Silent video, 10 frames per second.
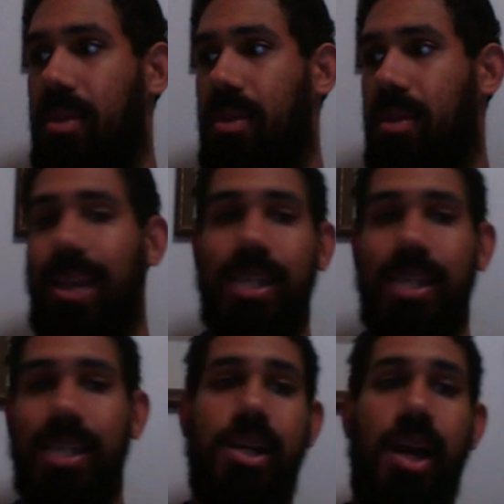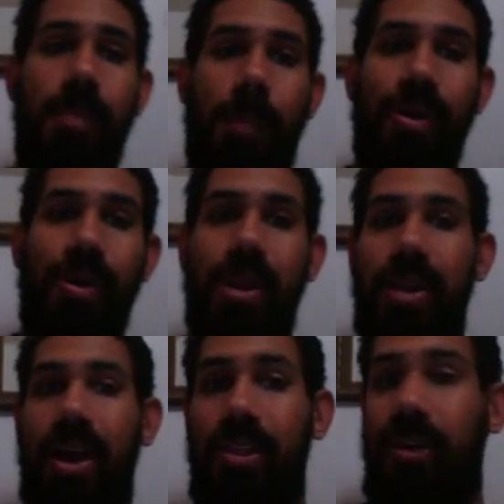Unless I come up with
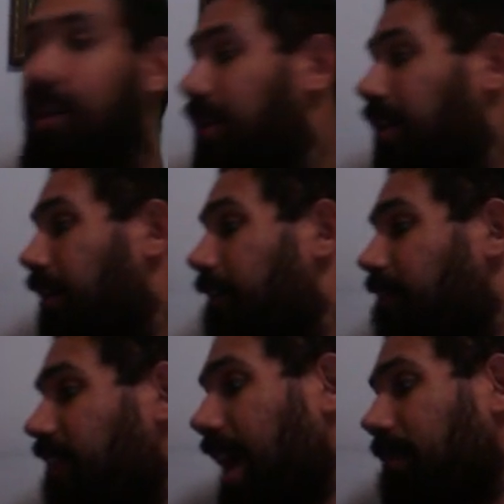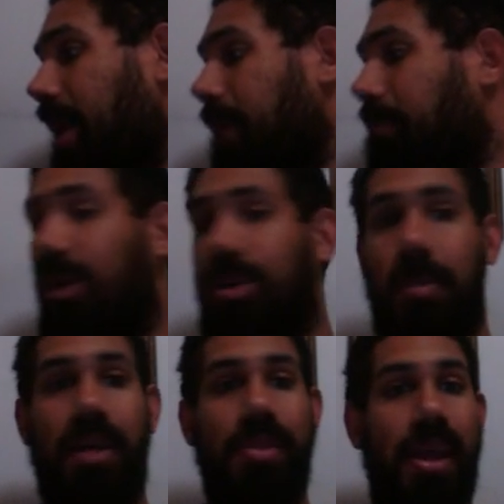another fan-made
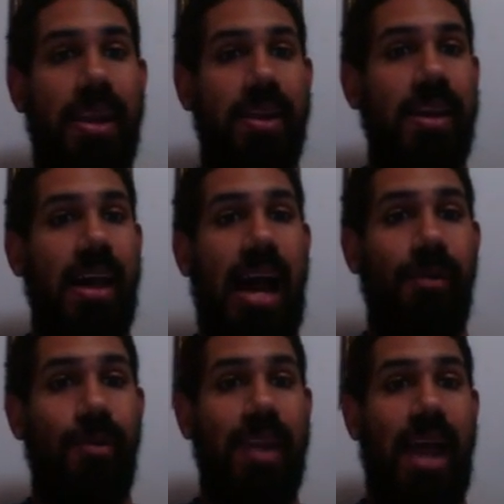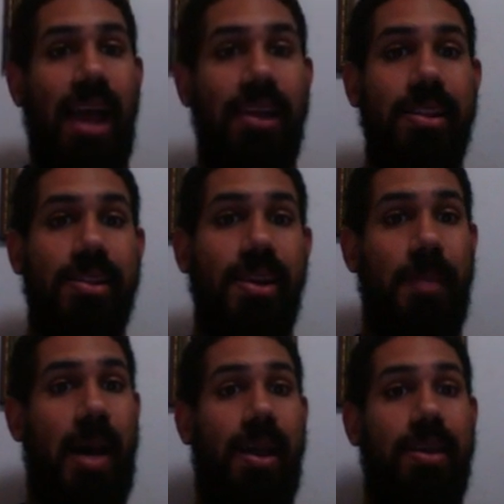Pokemon that I would add into
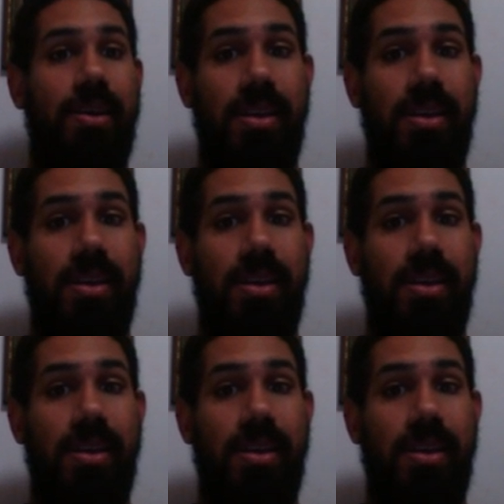my